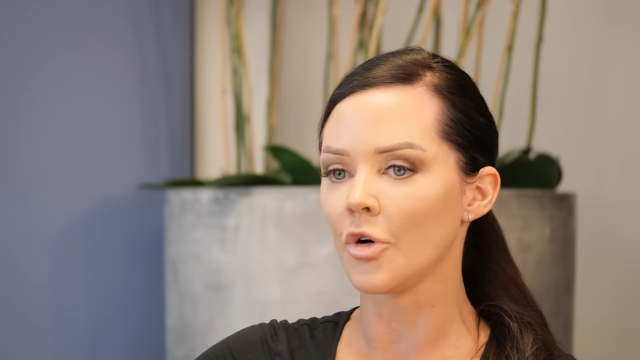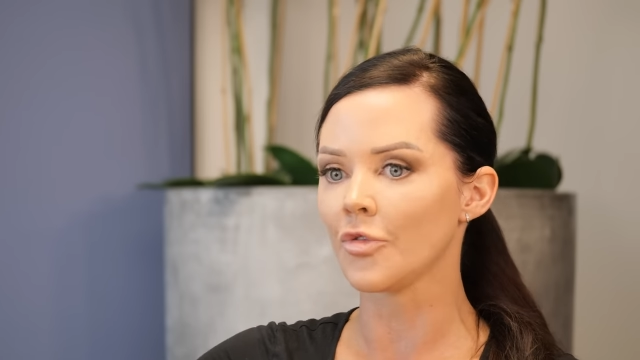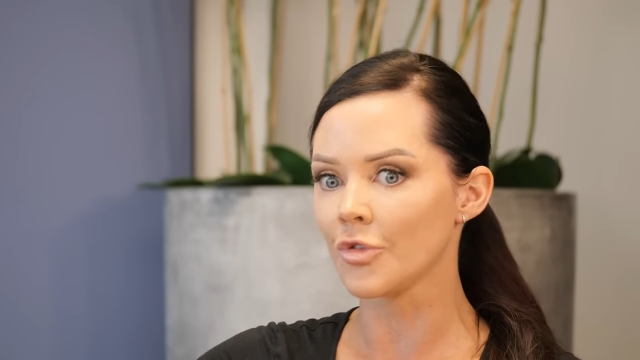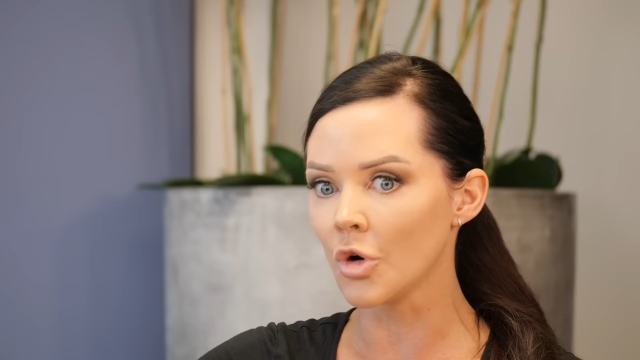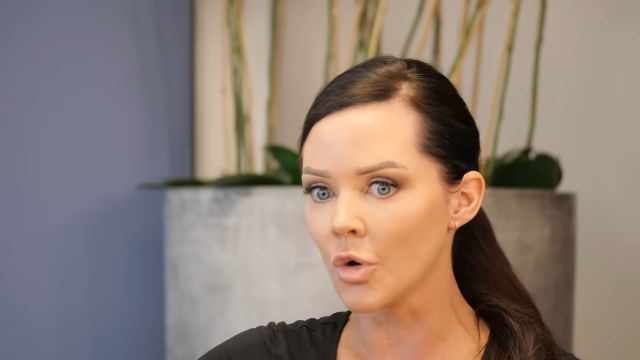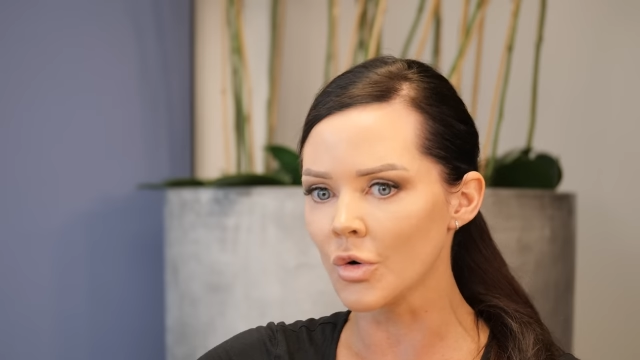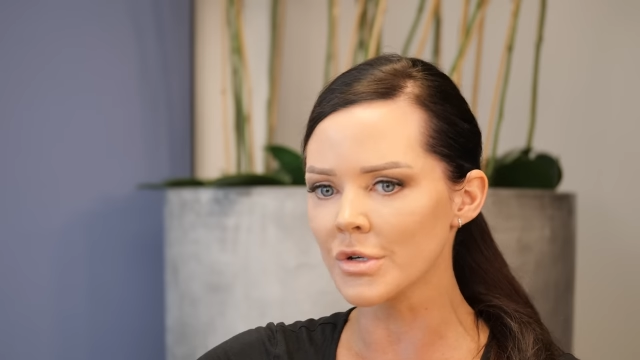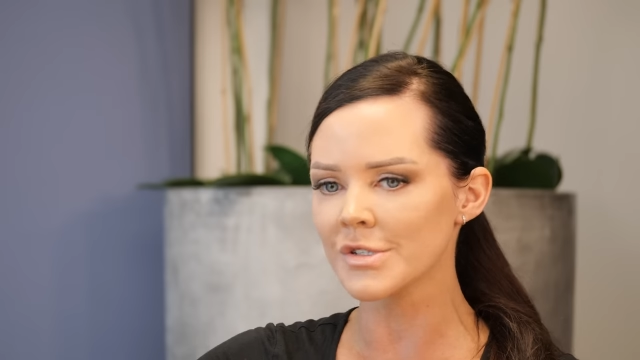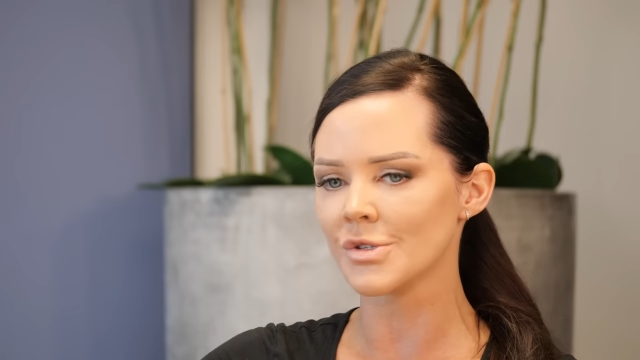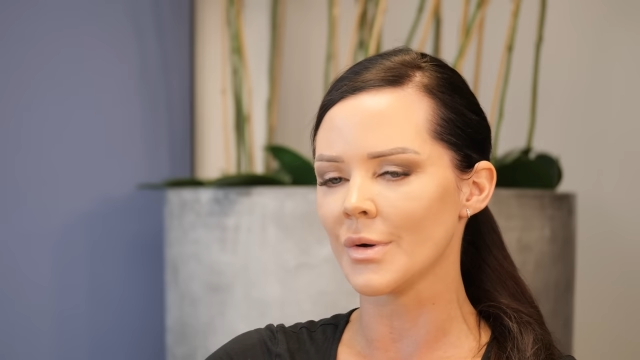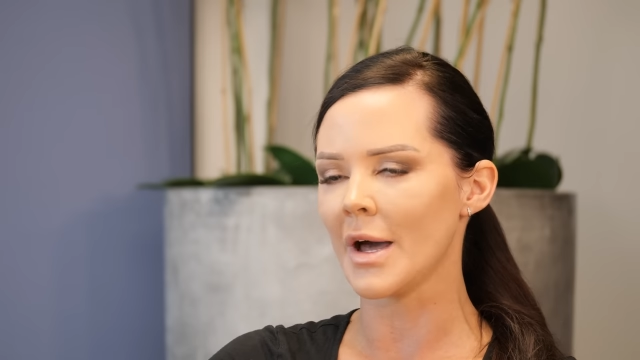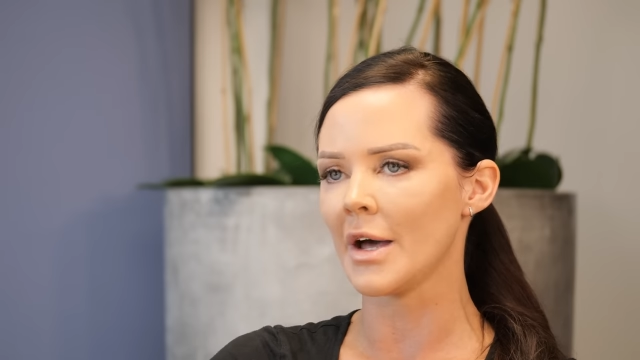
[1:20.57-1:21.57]
Of
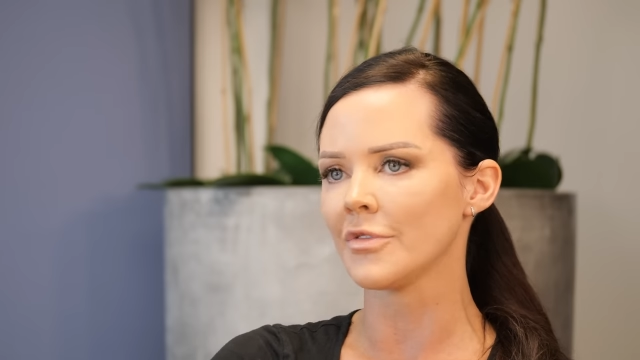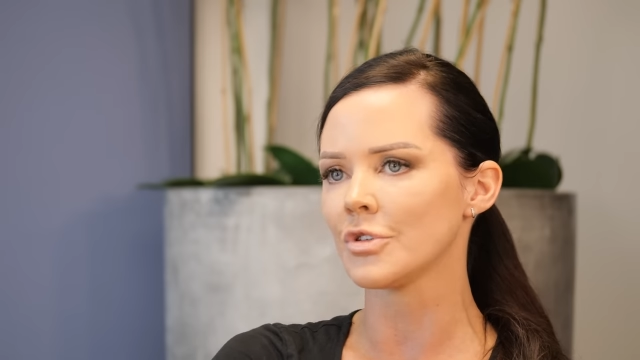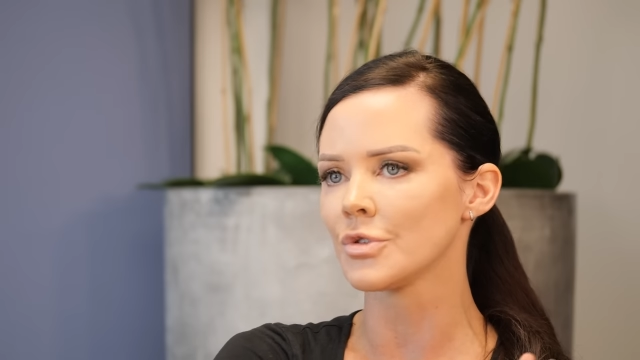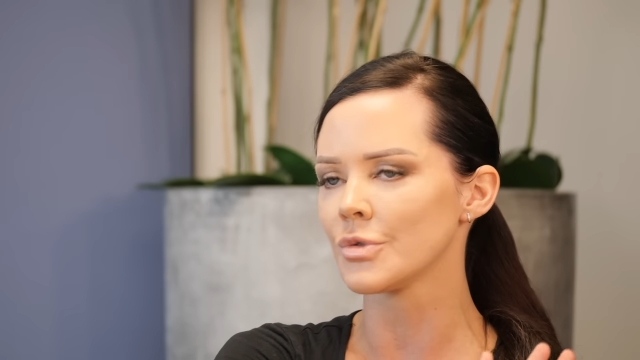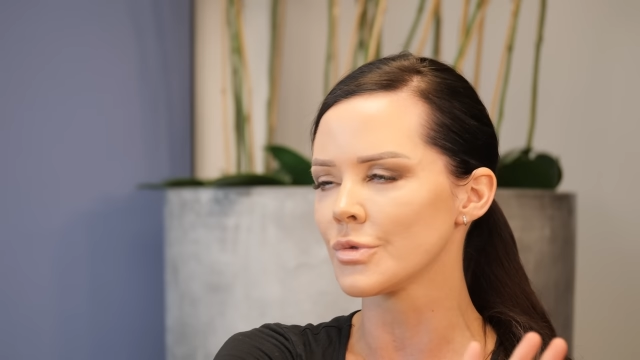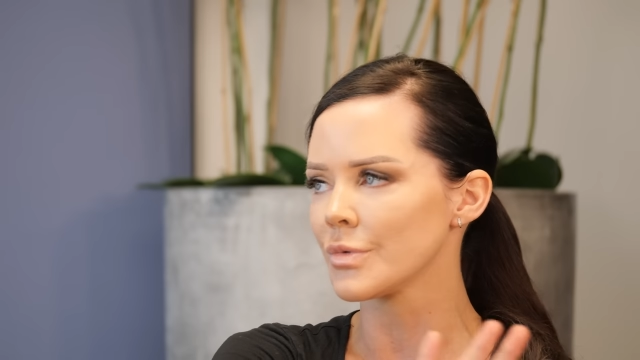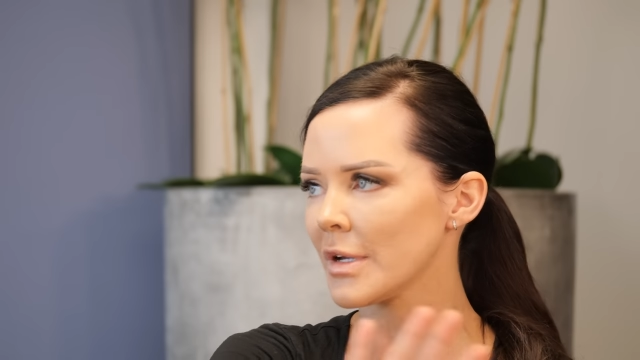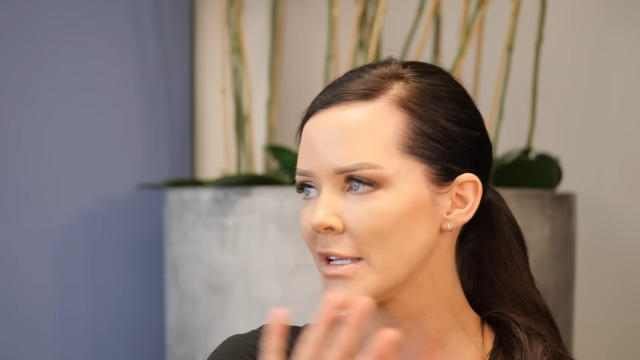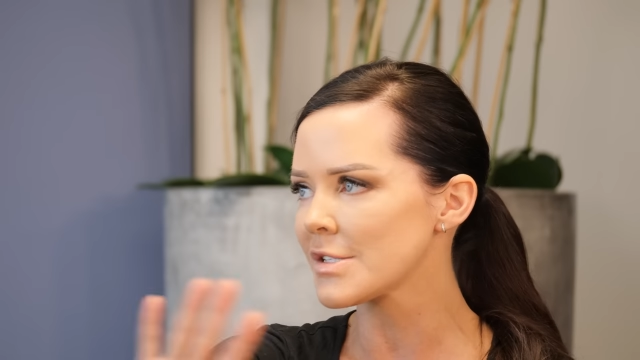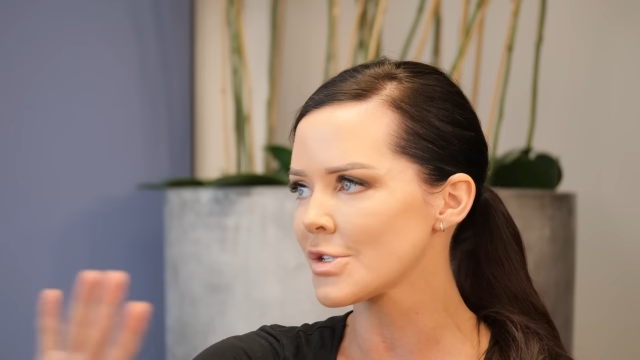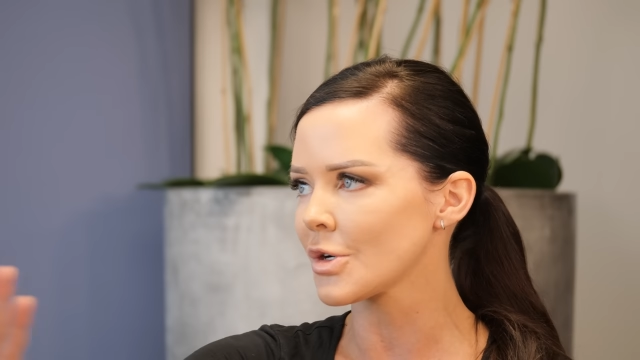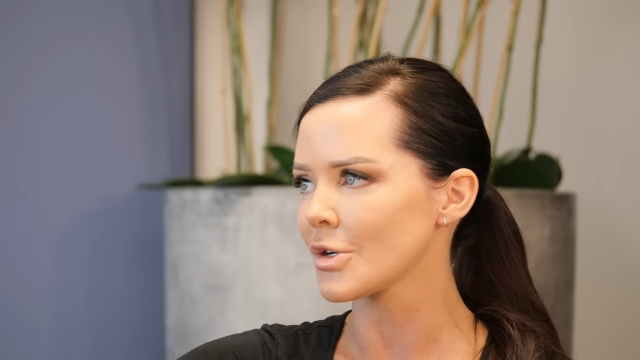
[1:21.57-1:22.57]
course, you have to do
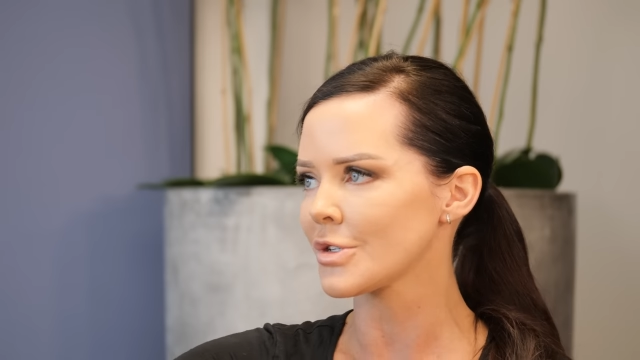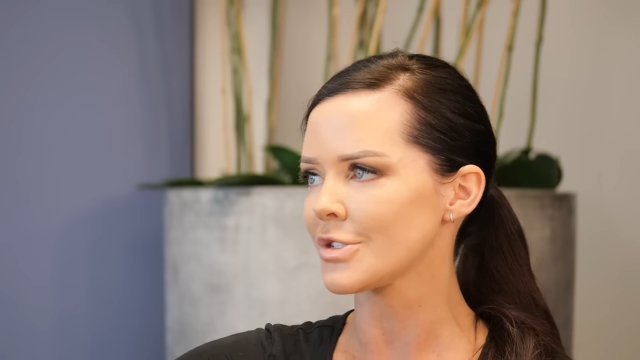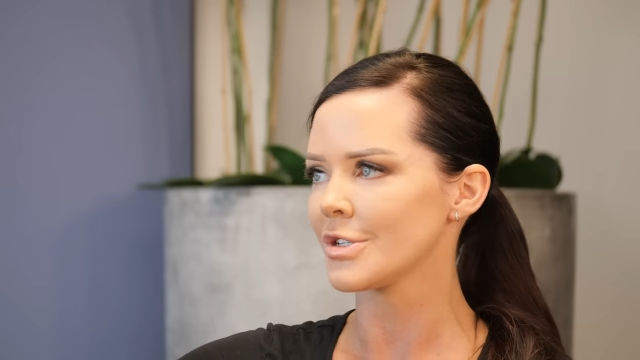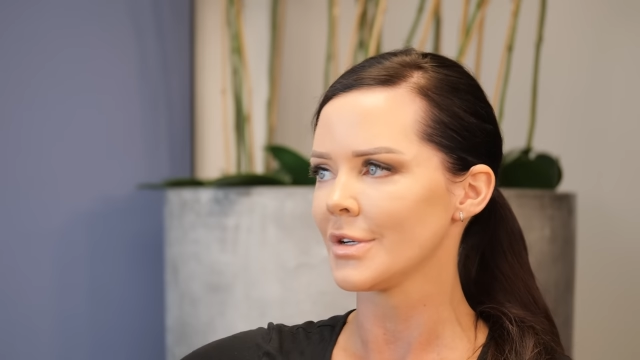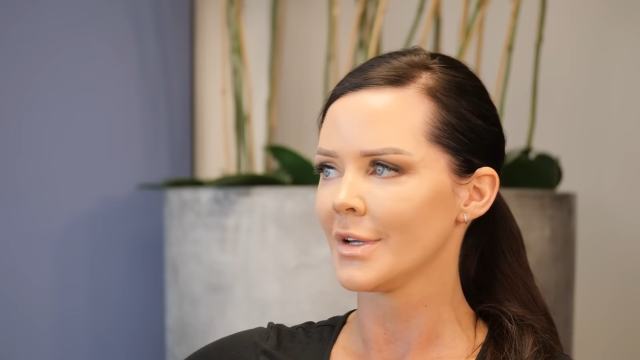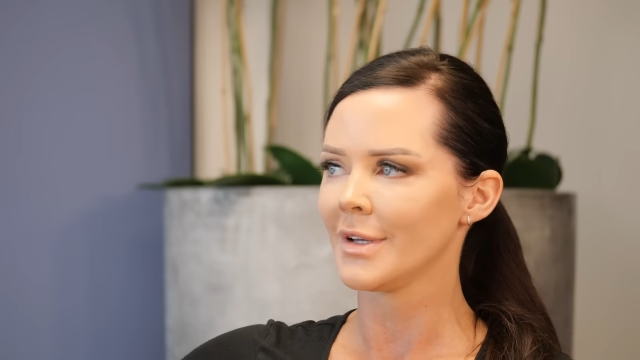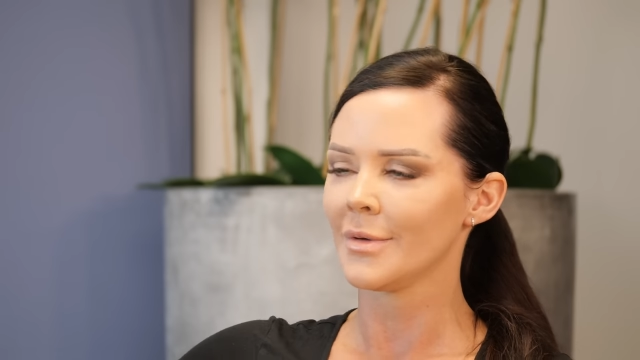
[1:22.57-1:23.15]
research.